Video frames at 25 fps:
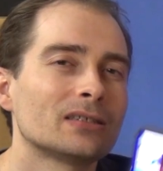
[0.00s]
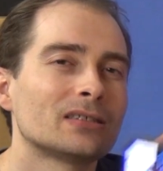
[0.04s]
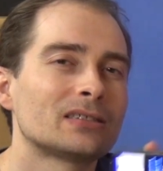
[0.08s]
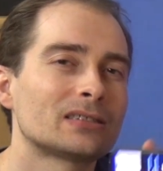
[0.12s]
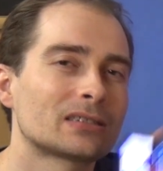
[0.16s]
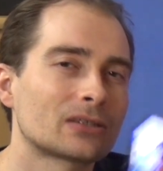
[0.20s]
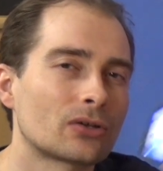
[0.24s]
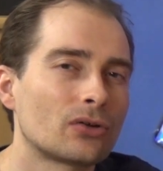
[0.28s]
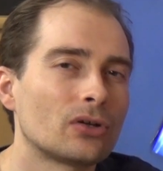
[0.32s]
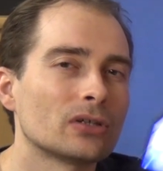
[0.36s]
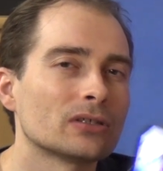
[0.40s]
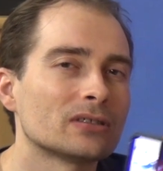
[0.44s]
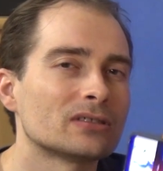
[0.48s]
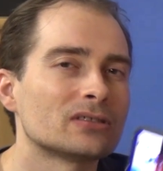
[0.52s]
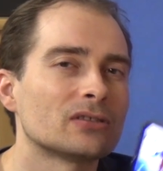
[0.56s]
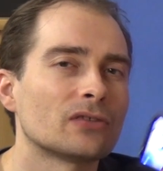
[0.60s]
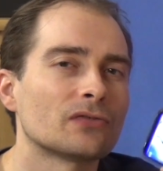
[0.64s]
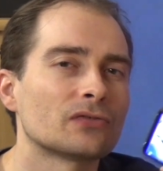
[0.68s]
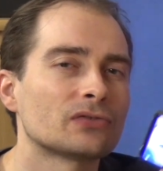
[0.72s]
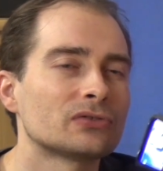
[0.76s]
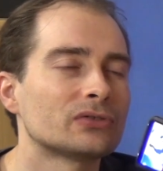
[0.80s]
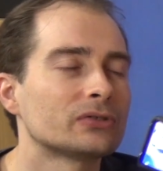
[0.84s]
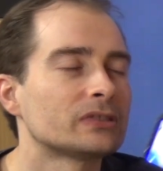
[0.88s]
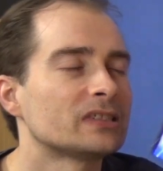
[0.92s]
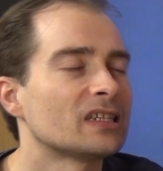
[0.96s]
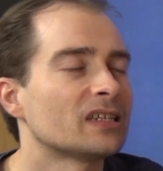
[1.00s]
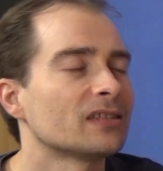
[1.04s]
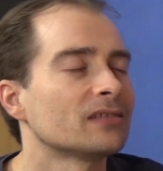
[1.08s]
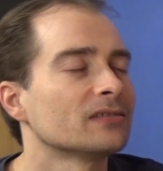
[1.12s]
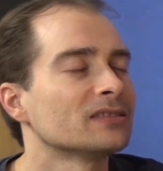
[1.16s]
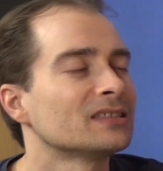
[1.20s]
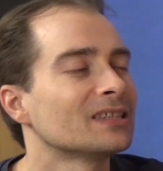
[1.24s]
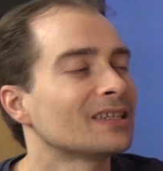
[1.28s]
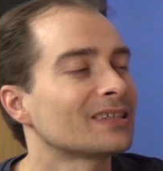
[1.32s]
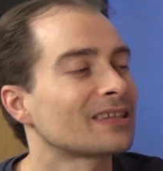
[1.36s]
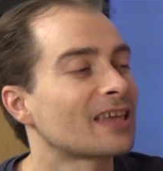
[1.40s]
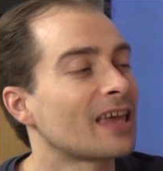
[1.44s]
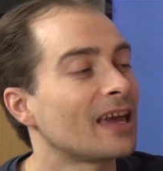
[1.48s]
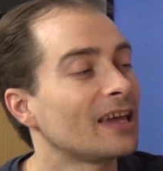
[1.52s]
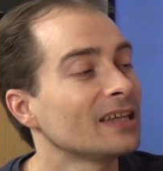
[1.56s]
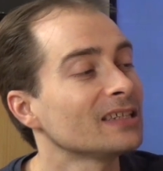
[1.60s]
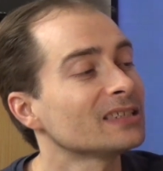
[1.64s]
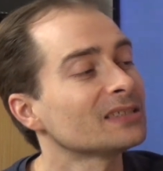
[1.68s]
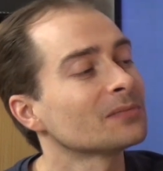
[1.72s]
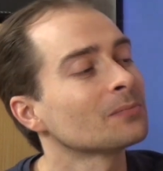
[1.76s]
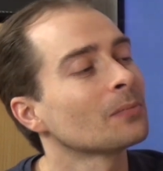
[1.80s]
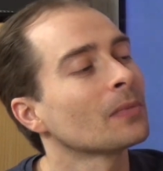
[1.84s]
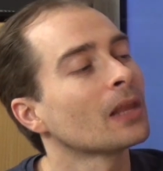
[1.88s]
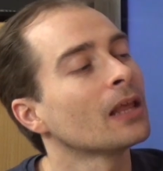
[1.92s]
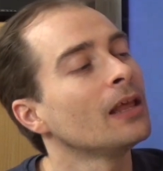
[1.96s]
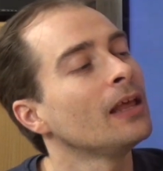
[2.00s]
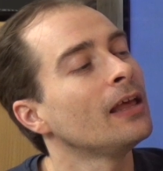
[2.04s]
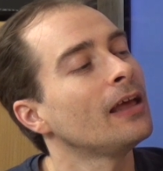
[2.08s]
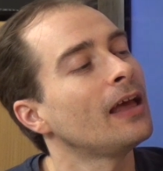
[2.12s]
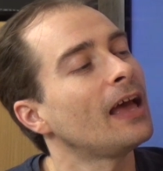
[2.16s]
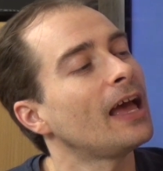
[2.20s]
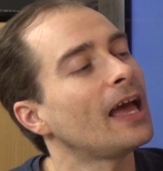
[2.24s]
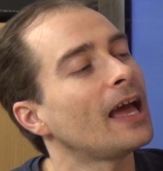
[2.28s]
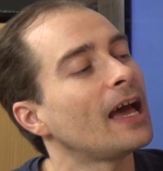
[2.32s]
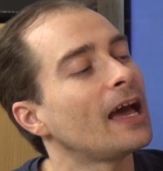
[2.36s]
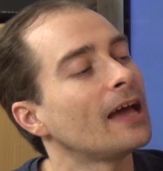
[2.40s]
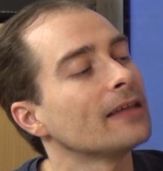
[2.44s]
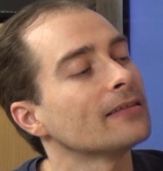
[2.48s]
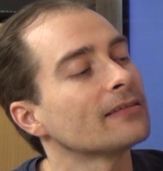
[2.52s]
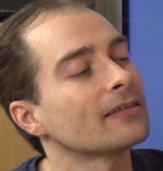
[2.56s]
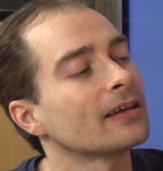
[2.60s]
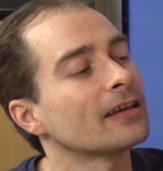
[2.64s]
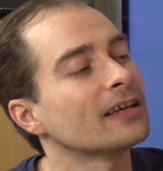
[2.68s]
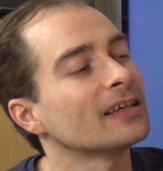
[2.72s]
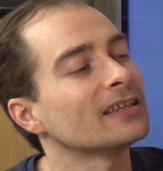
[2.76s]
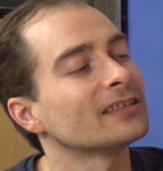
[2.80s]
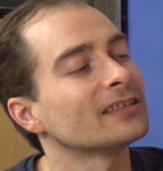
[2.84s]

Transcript: It's called a soft reset in that case. And